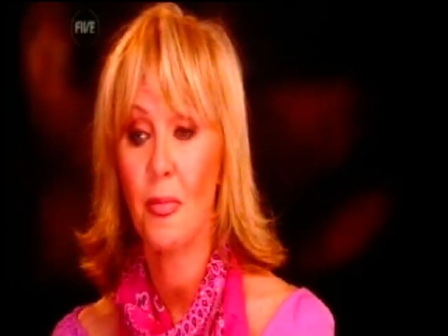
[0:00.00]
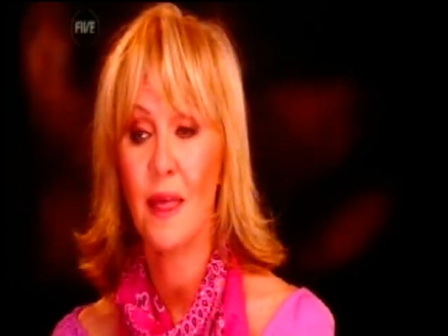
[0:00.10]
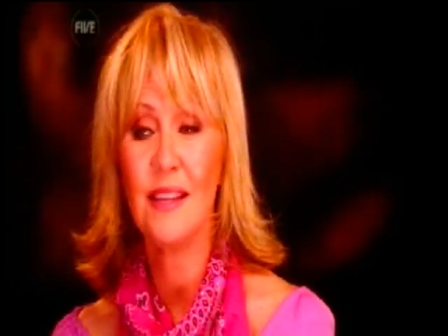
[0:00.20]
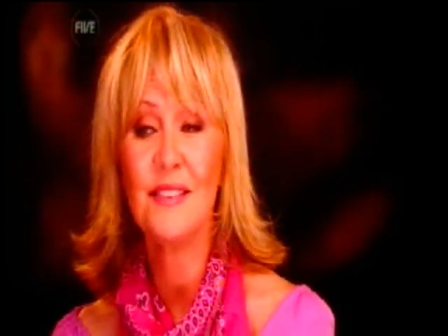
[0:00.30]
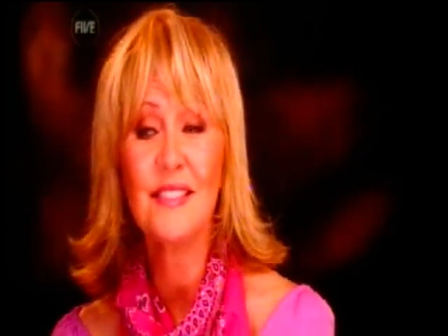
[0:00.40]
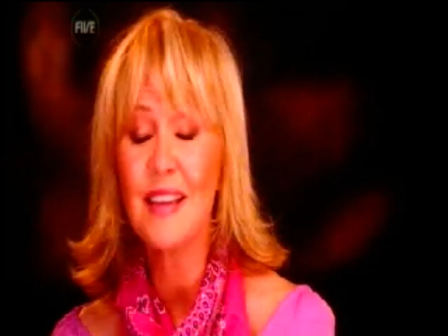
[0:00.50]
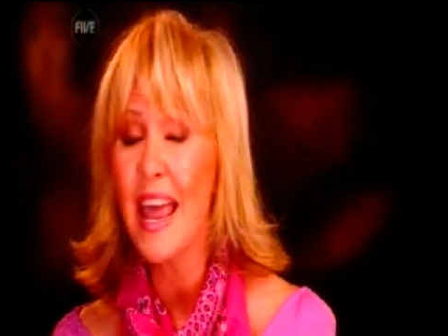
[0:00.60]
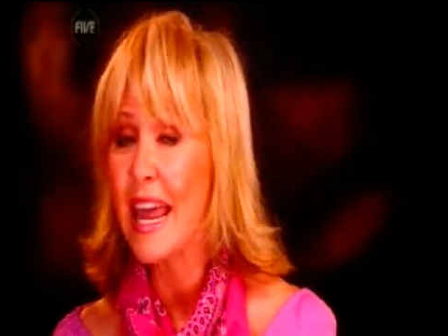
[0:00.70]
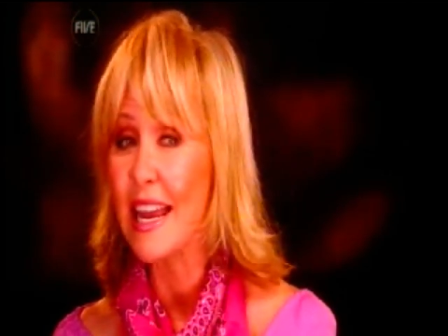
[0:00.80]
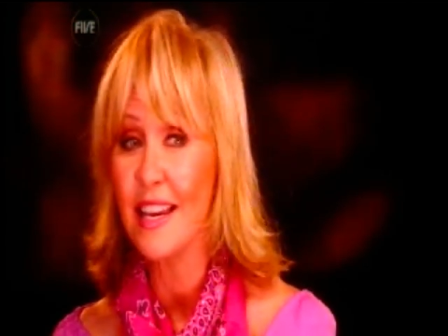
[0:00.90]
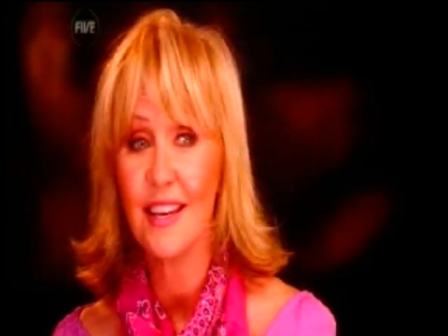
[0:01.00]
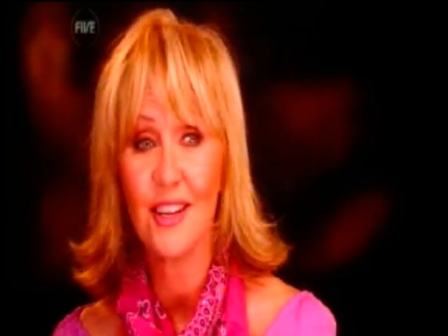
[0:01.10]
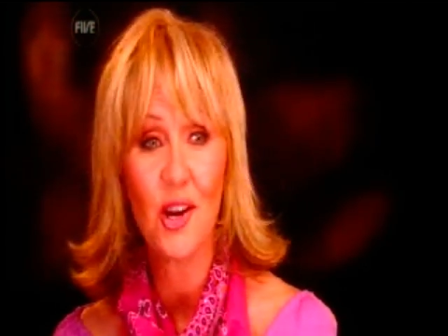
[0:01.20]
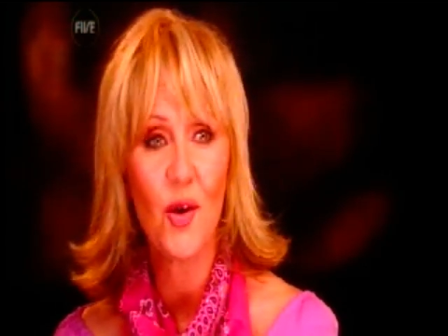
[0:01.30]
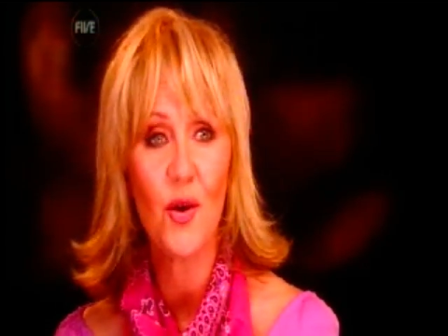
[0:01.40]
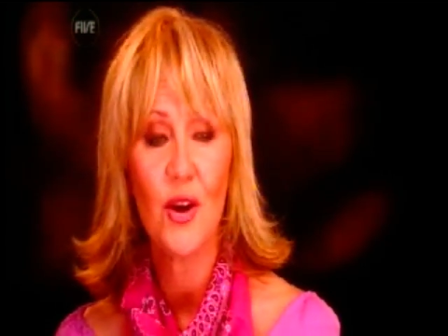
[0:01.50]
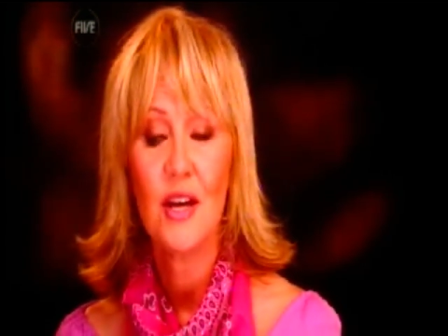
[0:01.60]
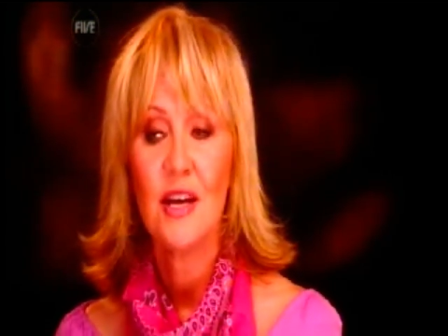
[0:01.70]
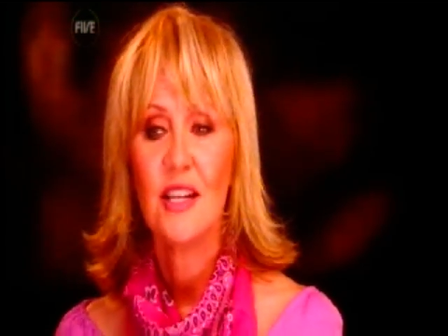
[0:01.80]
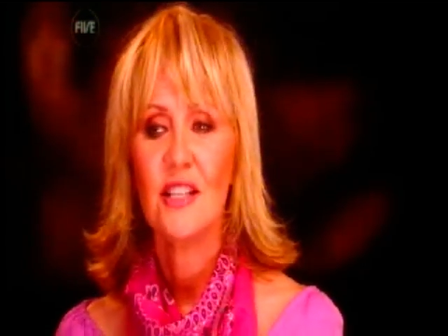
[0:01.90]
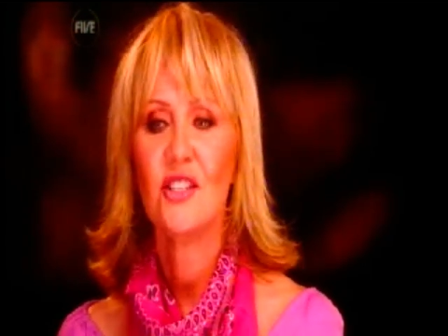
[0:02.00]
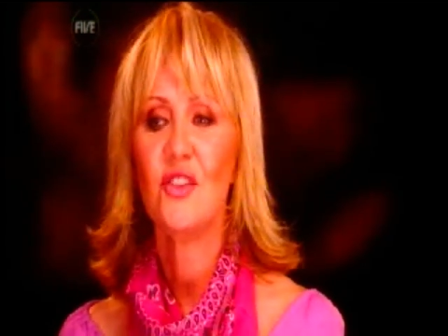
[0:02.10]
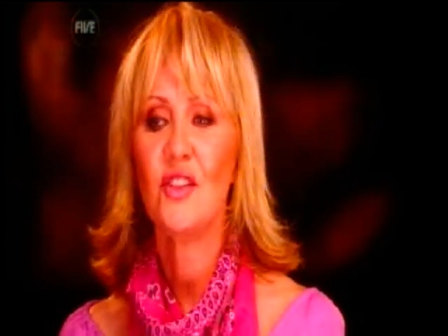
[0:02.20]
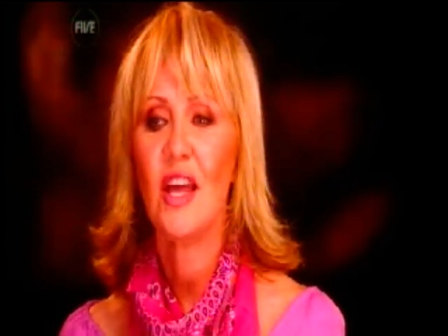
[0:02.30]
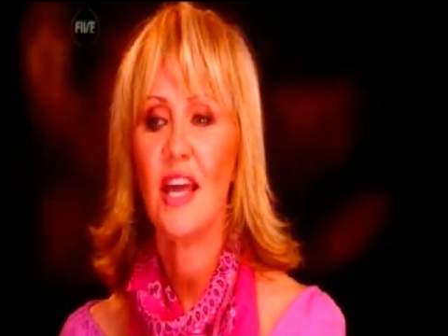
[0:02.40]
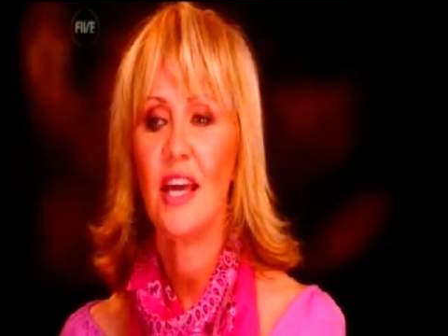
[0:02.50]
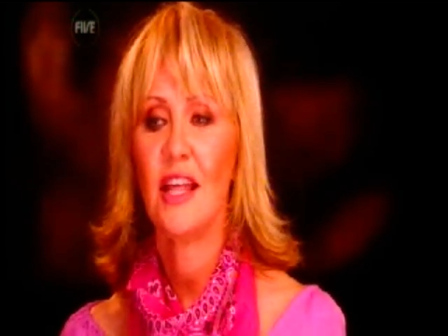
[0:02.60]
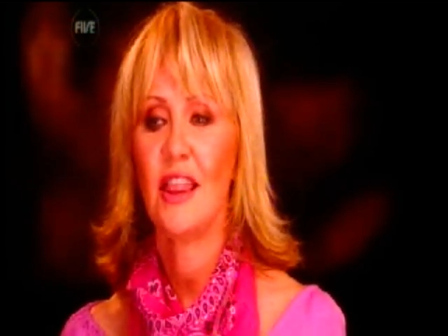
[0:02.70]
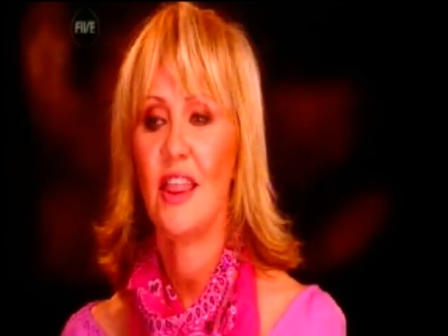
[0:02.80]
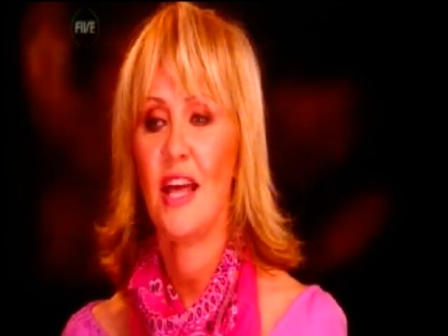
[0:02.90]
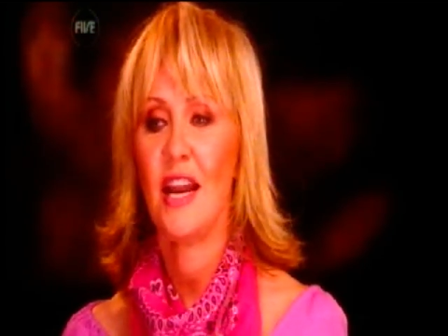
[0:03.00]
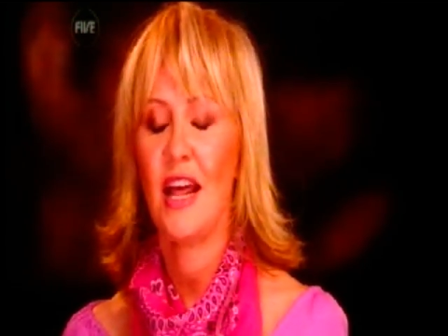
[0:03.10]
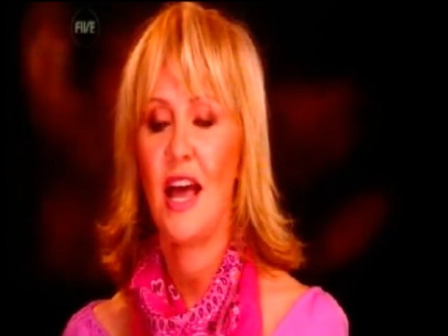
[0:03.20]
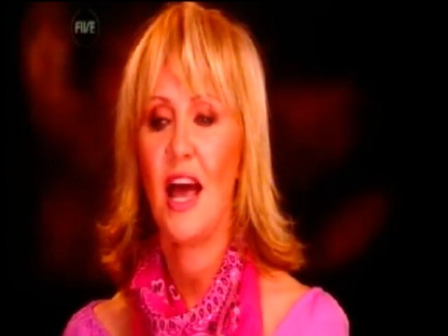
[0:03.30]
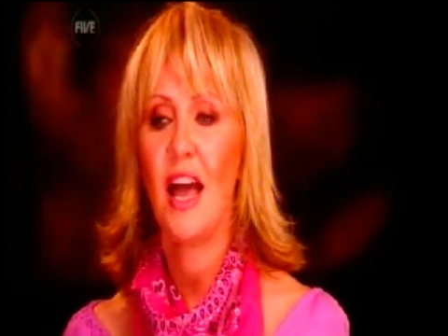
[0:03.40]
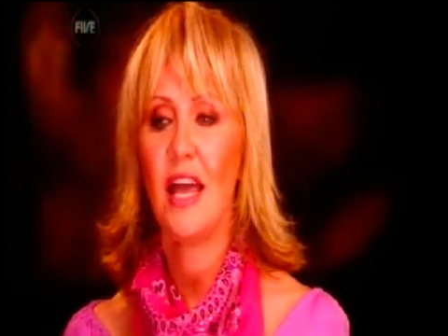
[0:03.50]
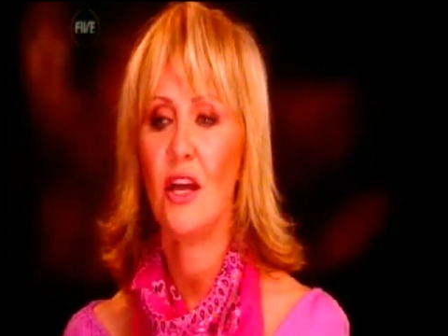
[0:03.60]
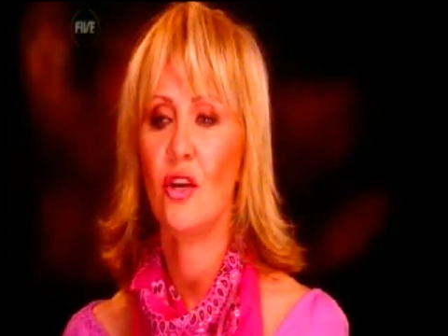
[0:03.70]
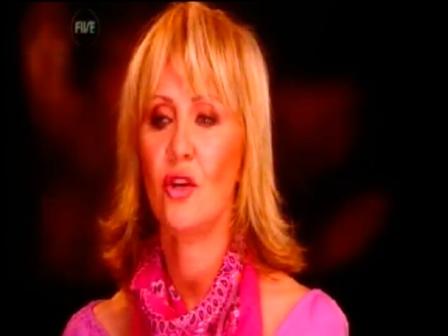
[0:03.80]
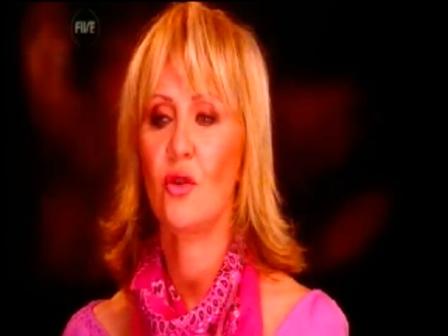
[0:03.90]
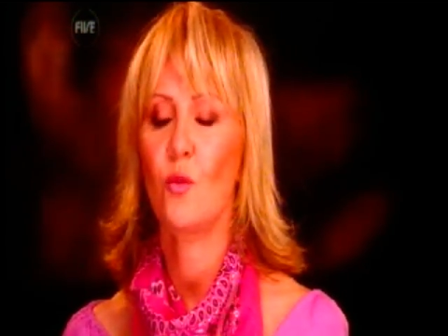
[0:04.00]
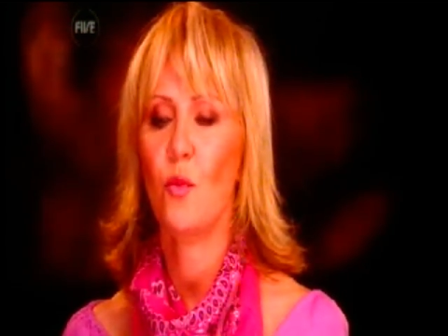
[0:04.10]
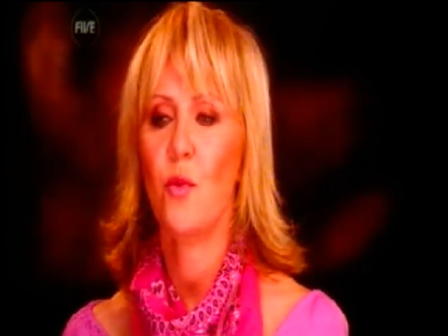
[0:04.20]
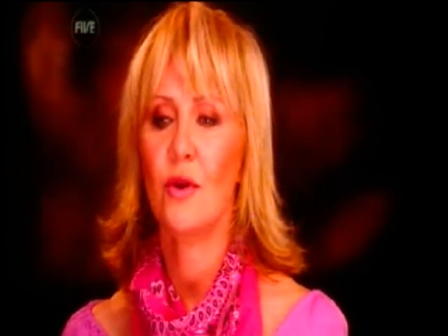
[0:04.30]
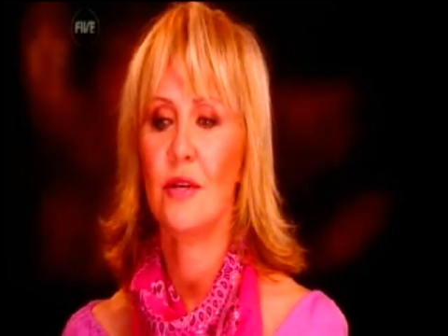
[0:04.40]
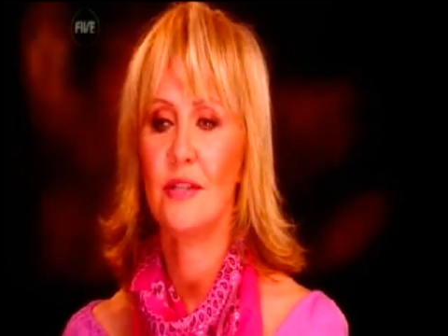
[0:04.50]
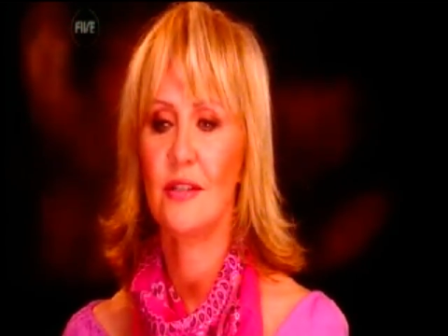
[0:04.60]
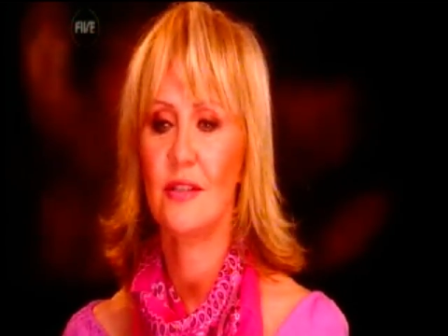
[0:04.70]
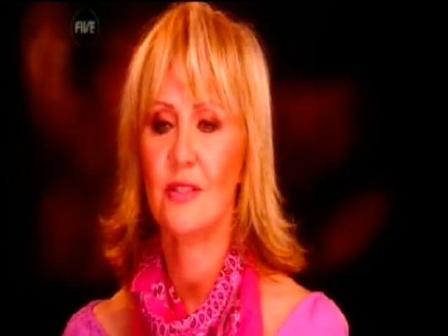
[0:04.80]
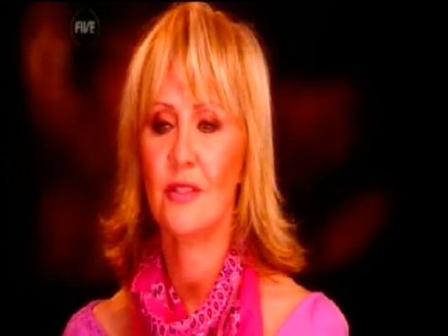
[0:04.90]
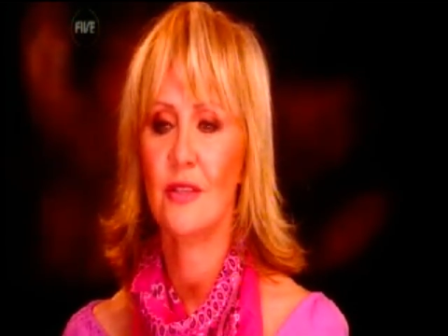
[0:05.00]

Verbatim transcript: insane, you know, to think that I was